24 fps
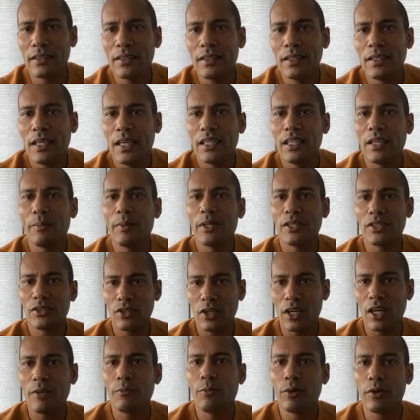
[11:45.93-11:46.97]
And then my
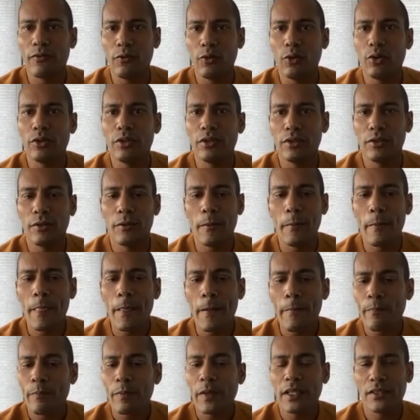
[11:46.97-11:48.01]
stock portfolio,
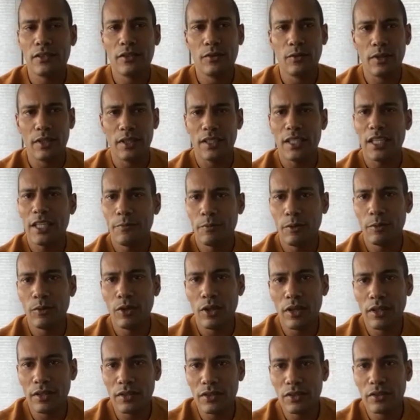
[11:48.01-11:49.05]
I still want to keep them
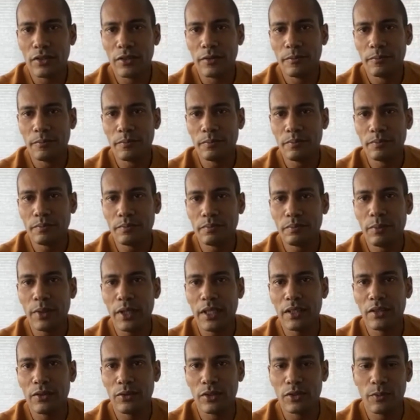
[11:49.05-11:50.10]
long term,
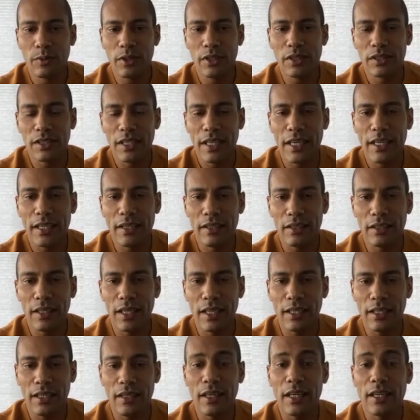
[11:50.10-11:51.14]
but those ones I
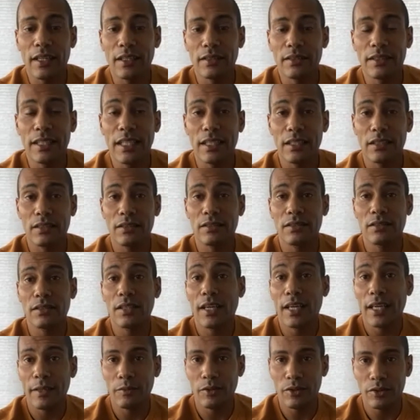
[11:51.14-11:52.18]
take
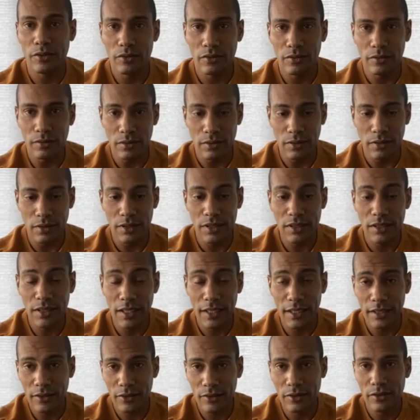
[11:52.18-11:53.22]
time to
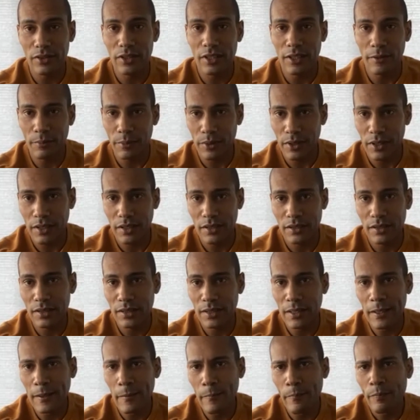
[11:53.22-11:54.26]
study those companies.
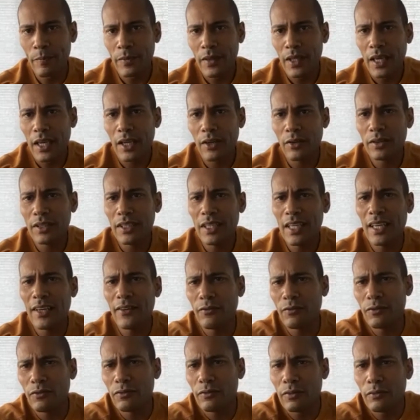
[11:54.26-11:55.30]
I only
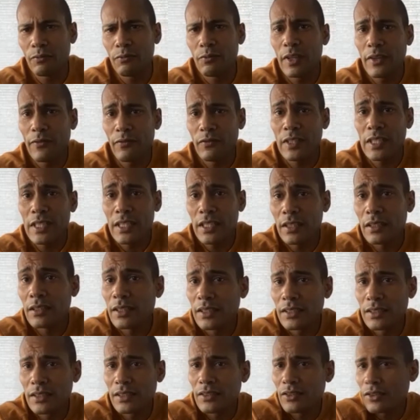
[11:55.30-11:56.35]
have 15
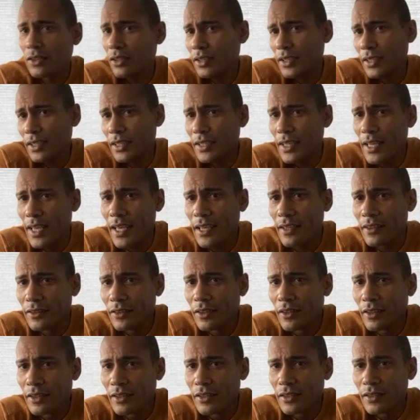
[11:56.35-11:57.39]
because it's all I can handle,
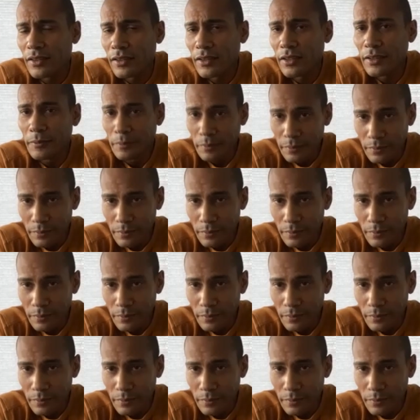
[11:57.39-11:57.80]
honestly.